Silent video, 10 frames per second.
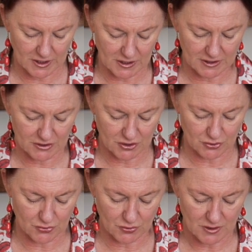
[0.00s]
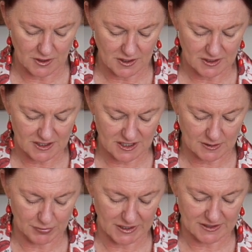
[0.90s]
going to
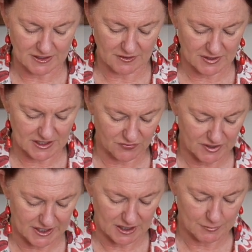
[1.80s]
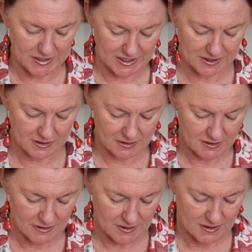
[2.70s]
split this vanilla bean
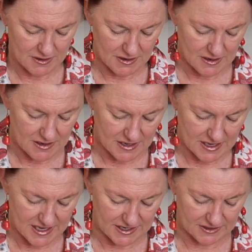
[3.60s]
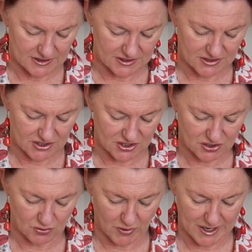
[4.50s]
and
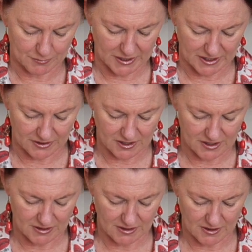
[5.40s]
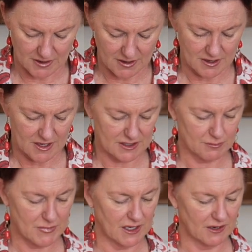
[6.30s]
scrape in as
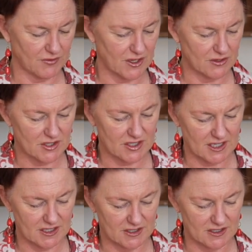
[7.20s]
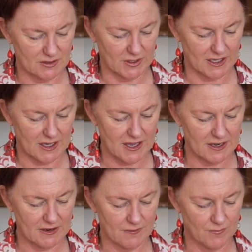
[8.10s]
many of those seeds as we can,